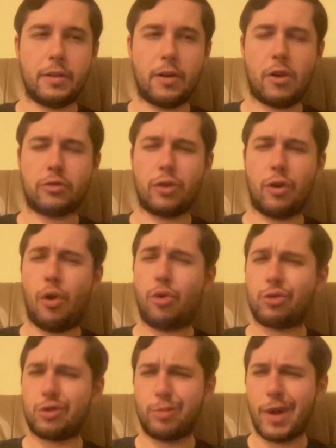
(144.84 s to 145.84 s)
also,
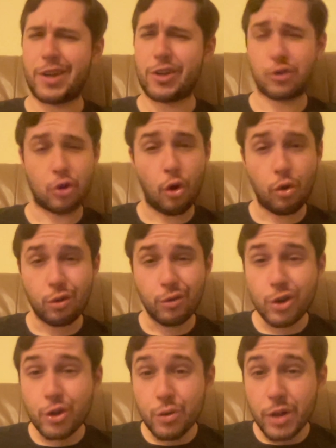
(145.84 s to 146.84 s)
Hulk spend just Hulk
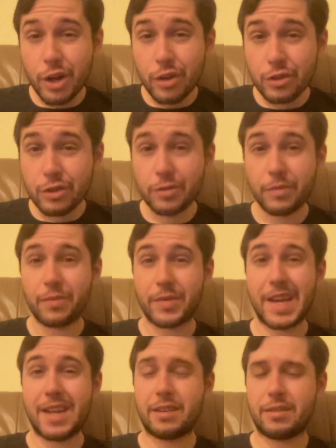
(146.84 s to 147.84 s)
for 2 years?
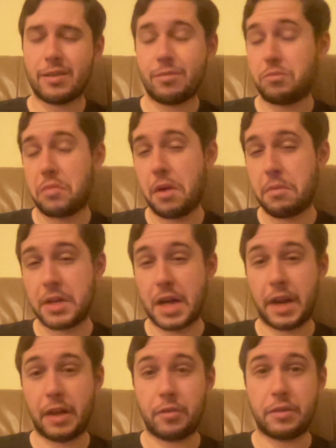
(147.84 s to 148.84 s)
That's probably
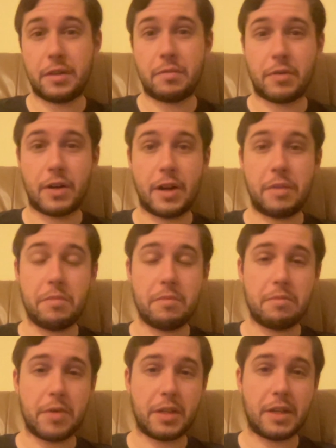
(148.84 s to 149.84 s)
not healthy for him,
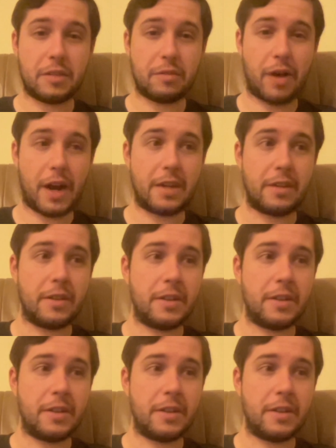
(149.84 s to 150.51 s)
but that's fine.